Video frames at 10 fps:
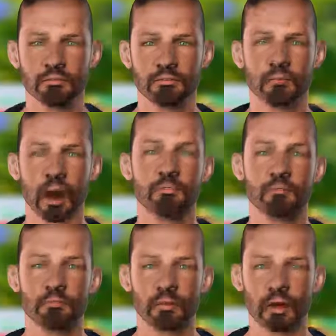There was
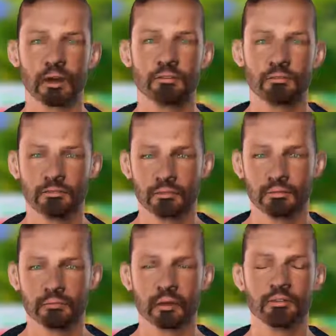a challenge at
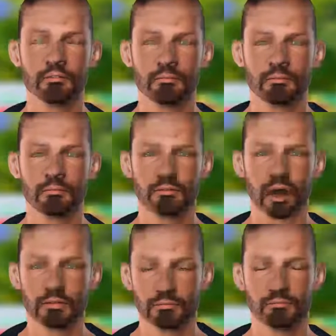the time
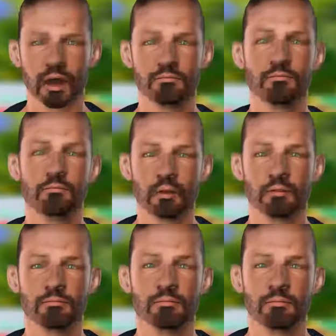of
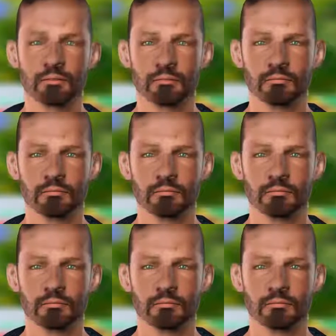revelation